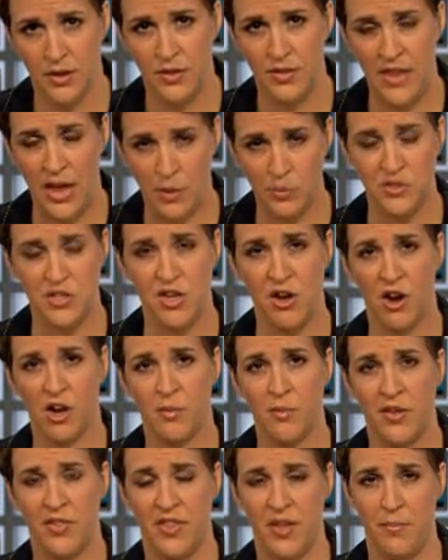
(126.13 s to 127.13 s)
That was the
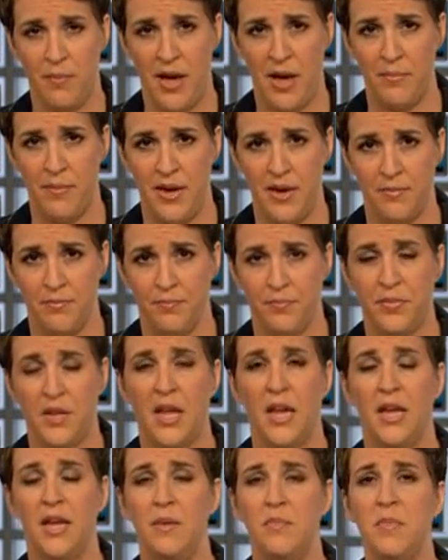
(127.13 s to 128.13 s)
argument that Pat made.
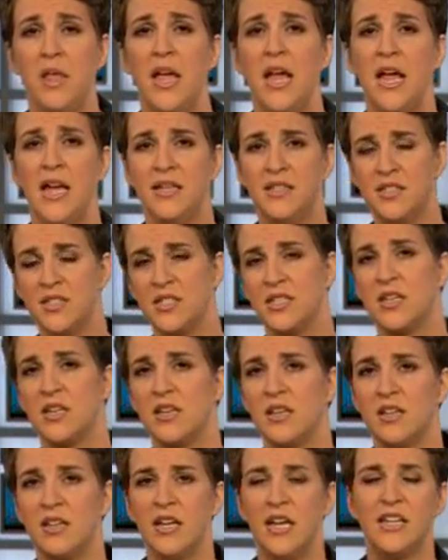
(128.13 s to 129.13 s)

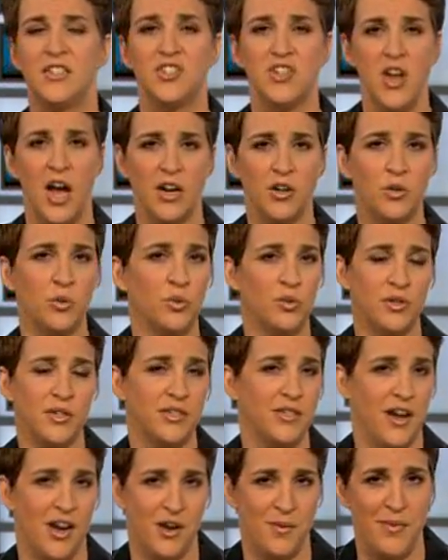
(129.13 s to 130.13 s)
It's not cool to
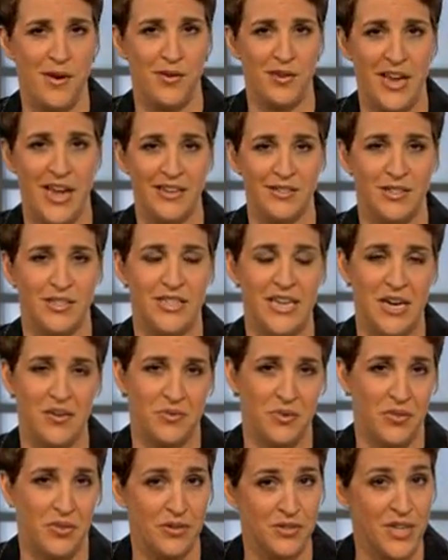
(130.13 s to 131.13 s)
talk about guests
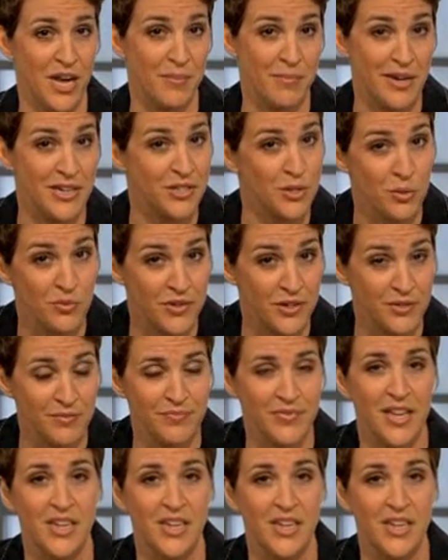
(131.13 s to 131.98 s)
after their segment is over.